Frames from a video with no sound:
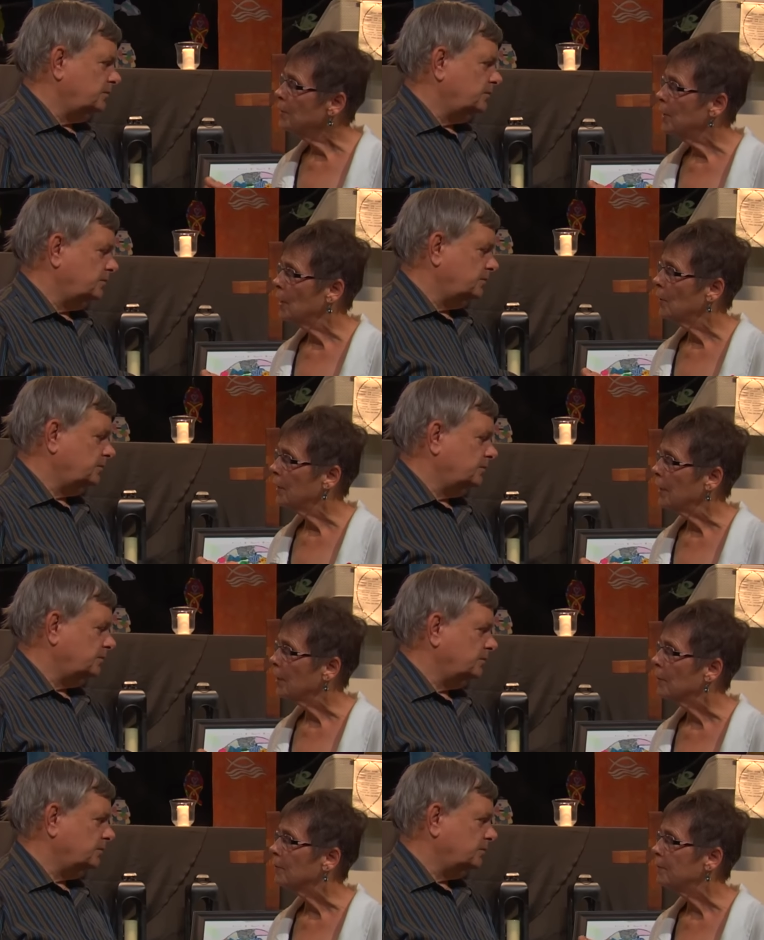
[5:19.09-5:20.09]
Speaker 1: in the
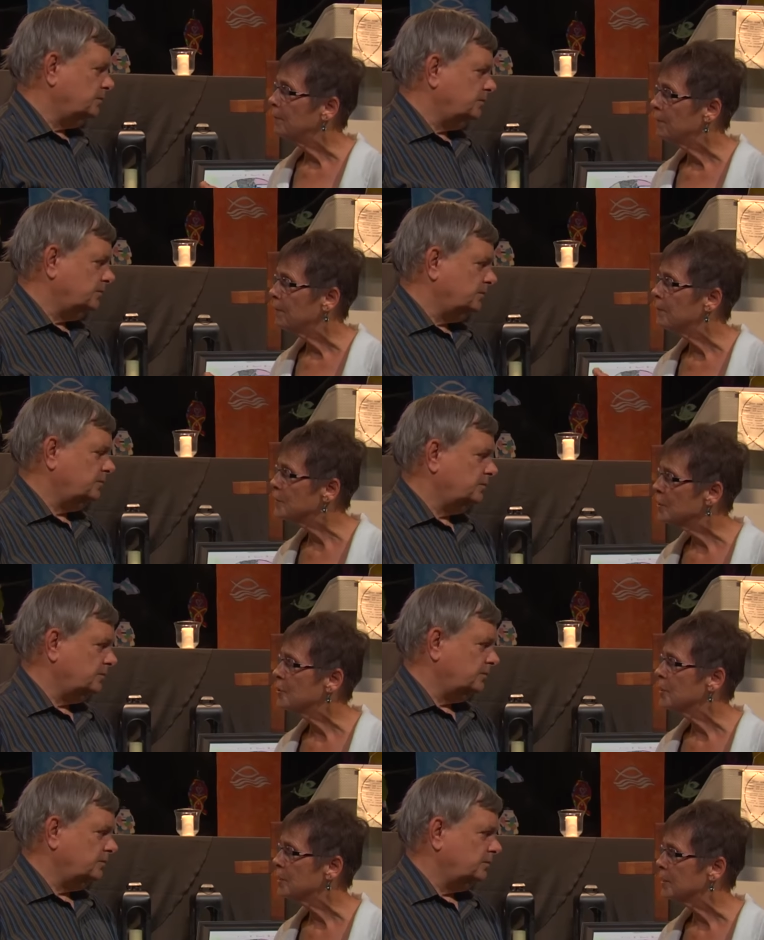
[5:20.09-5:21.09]
area of
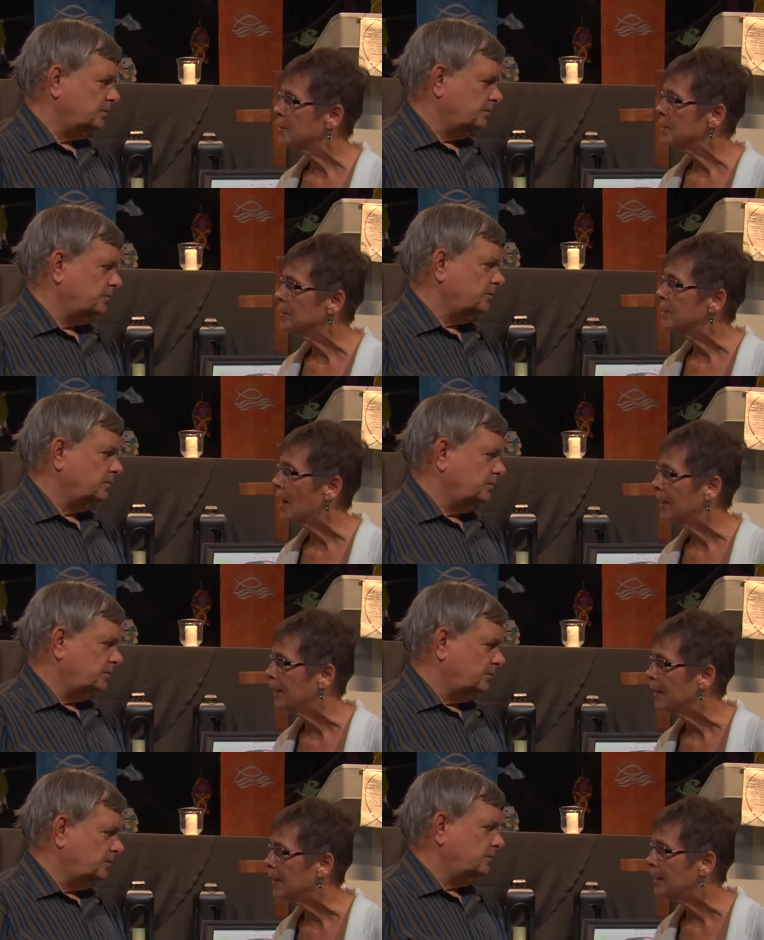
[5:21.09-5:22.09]
physician assisted
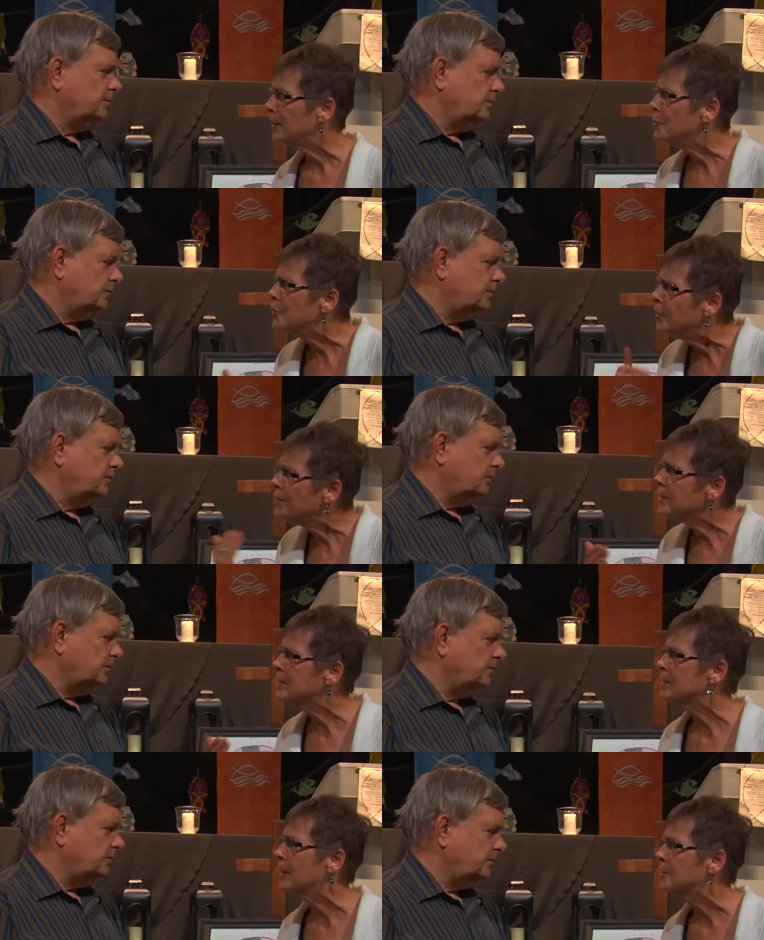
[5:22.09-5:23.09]
dying. Can you give us a
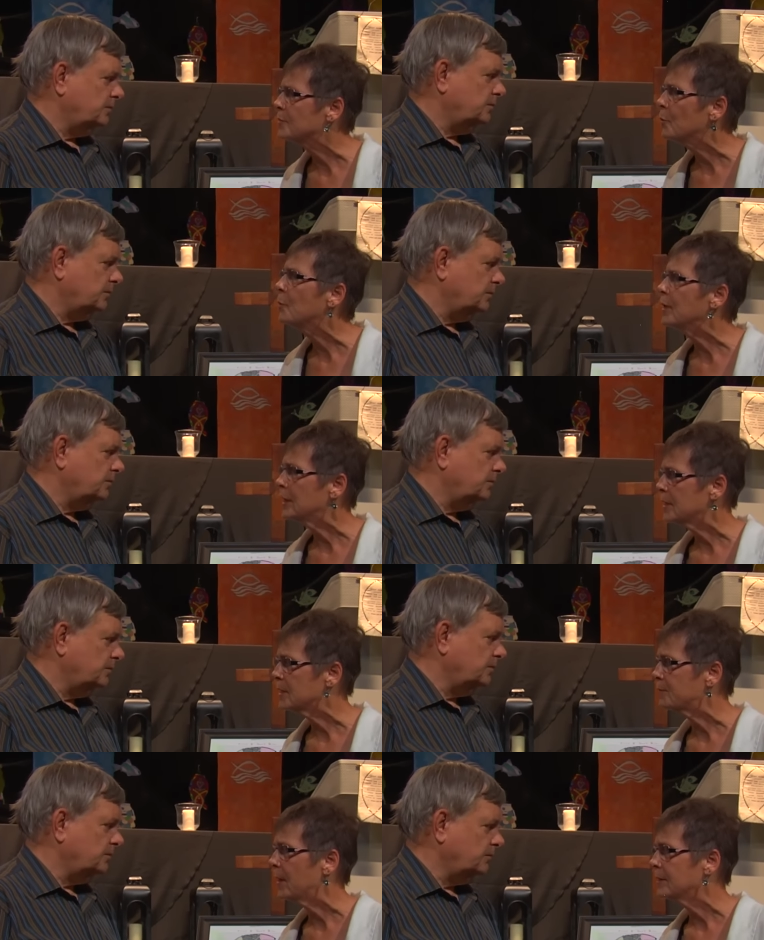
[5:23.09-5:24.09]
sense of what we can
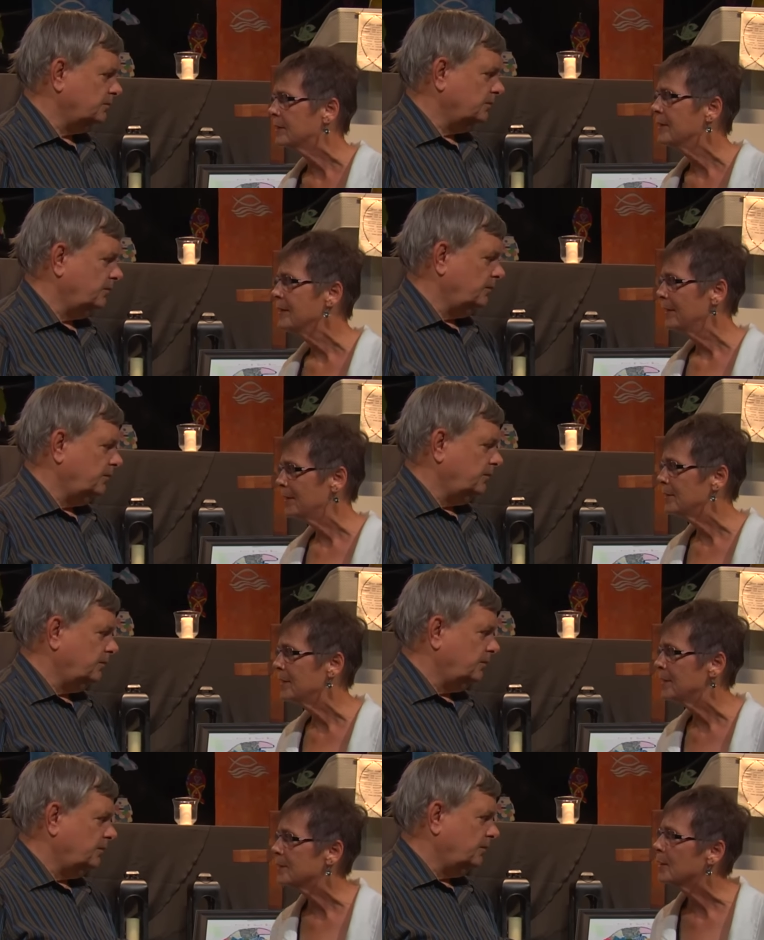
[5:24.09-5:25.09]
expect in the
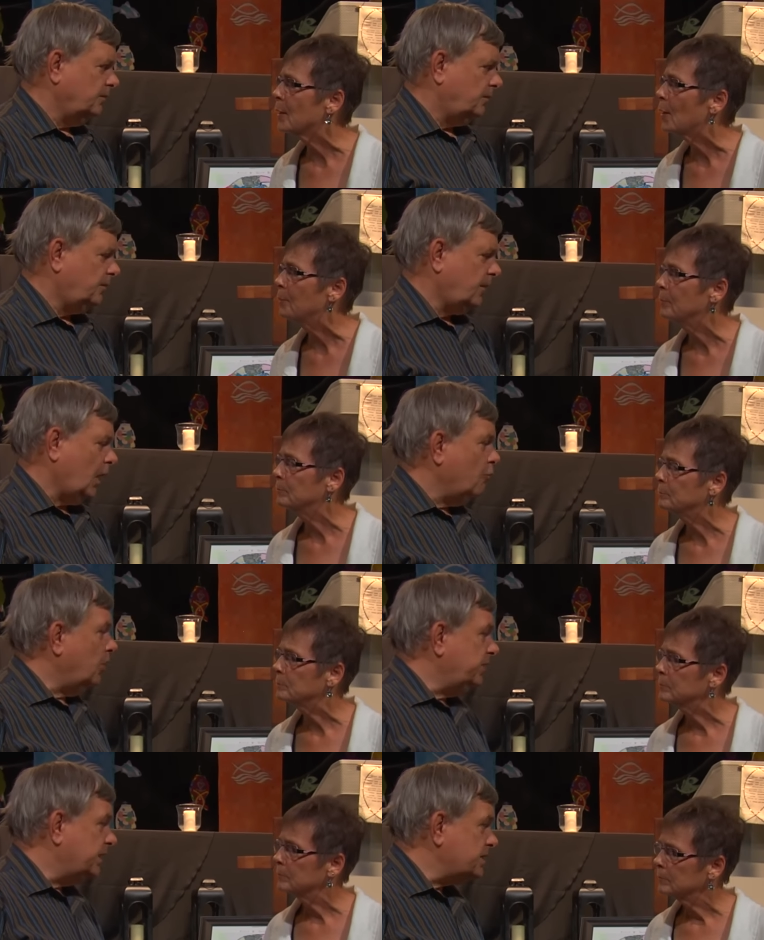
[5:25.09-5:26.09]
days
Speaker 2: to come?
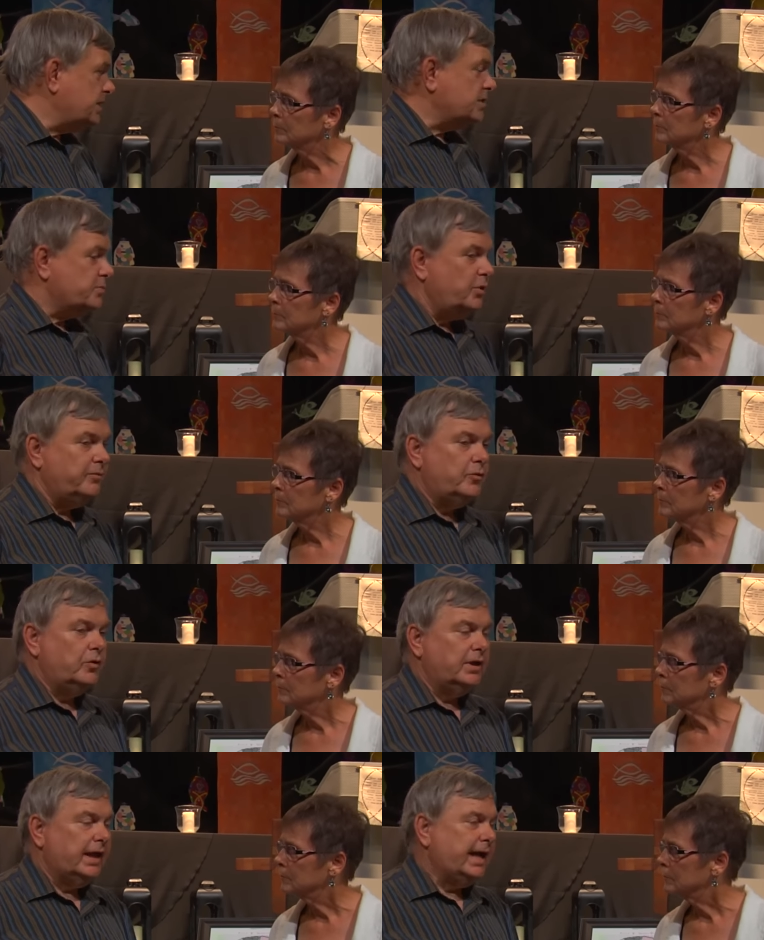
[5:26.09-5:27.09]
Well, because of the Supreme
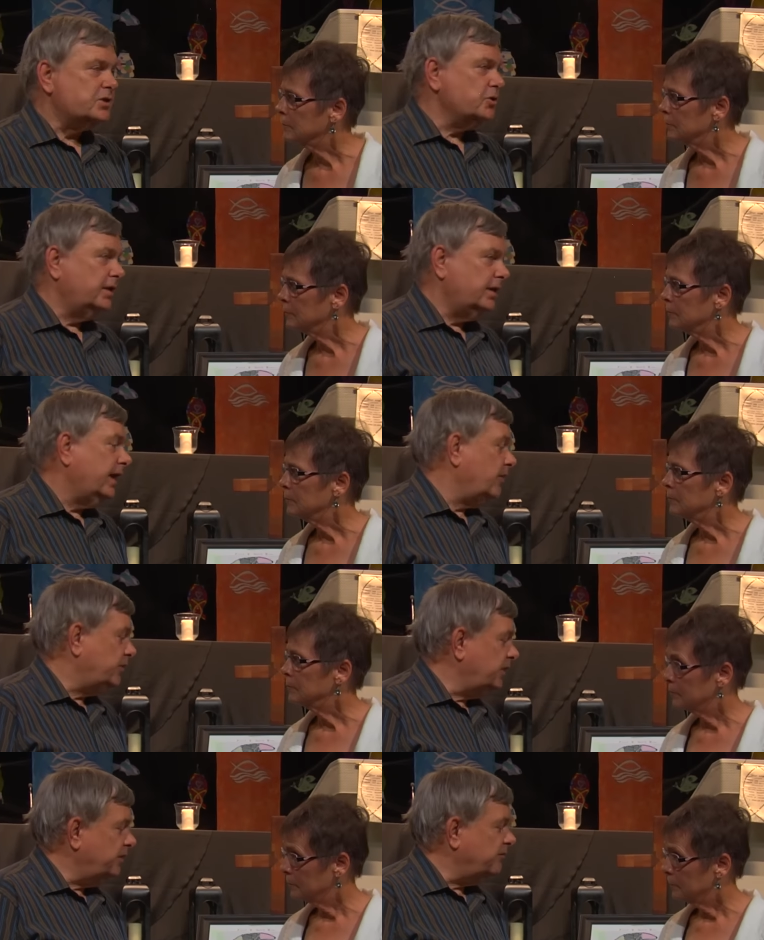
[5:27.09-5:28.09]
Court action that
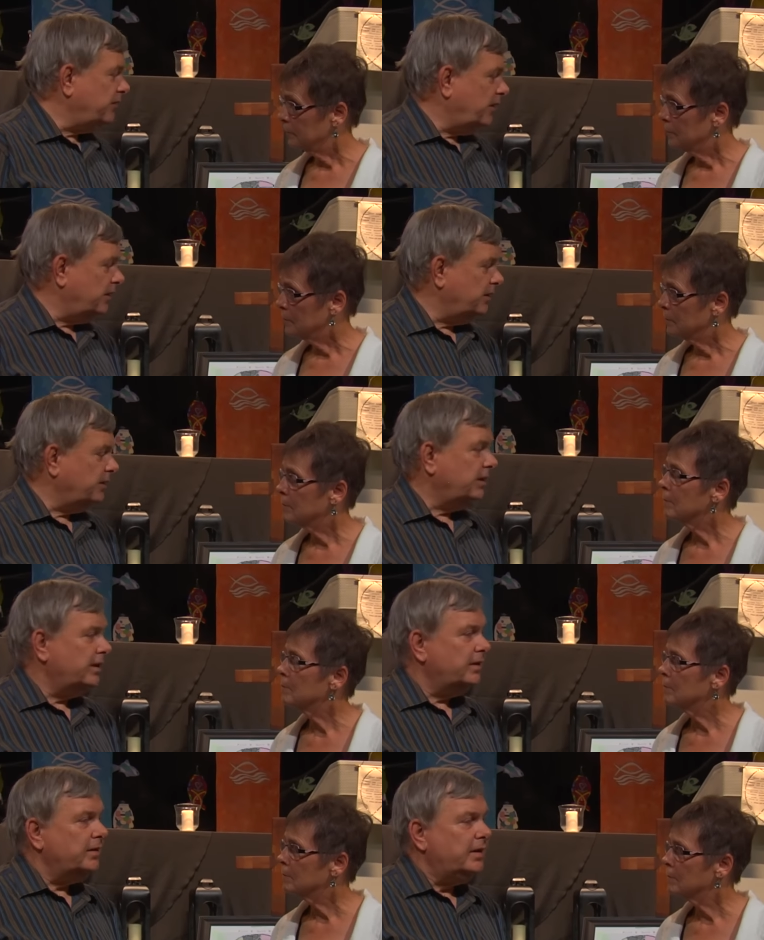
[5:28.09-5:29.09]
happened in the
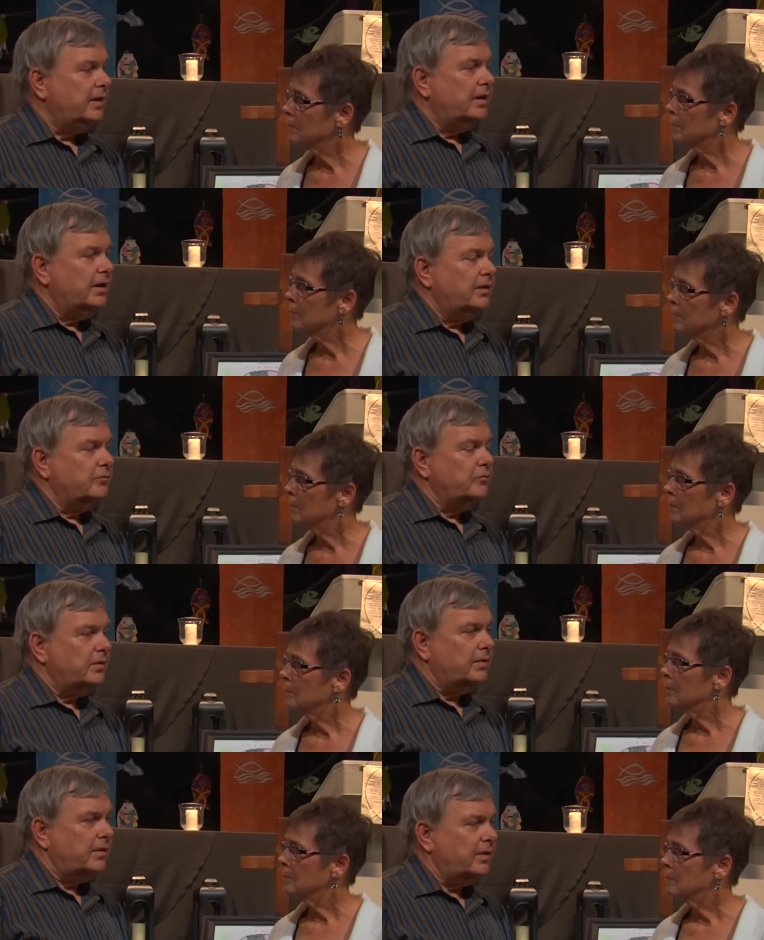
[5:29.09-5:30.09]
fall, uh, uh,
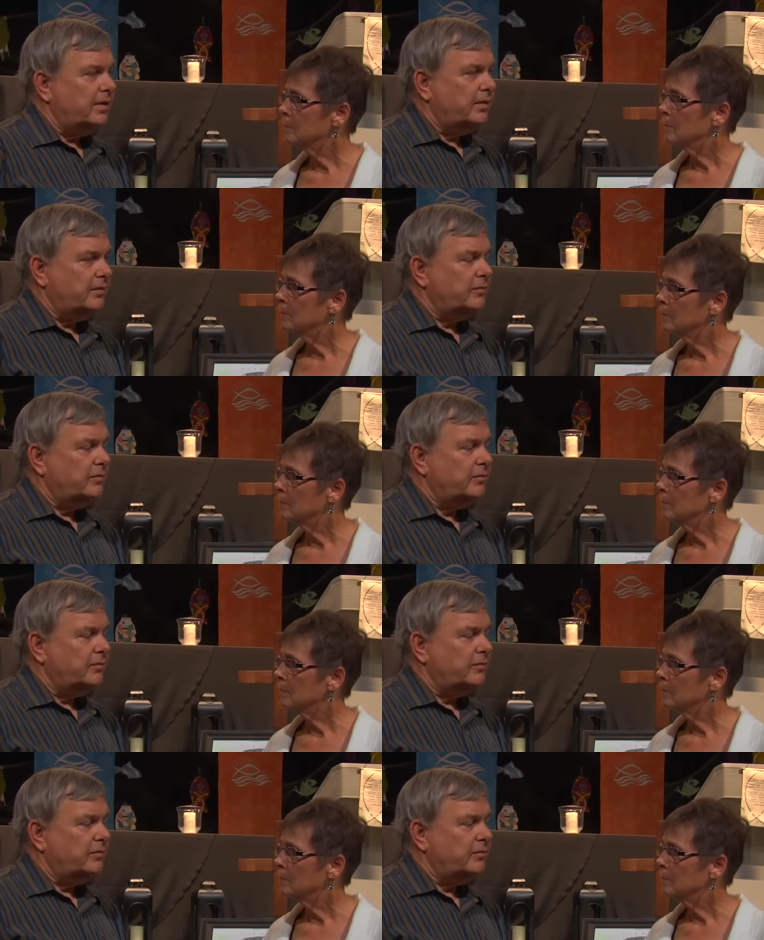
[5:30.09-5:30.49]
uh,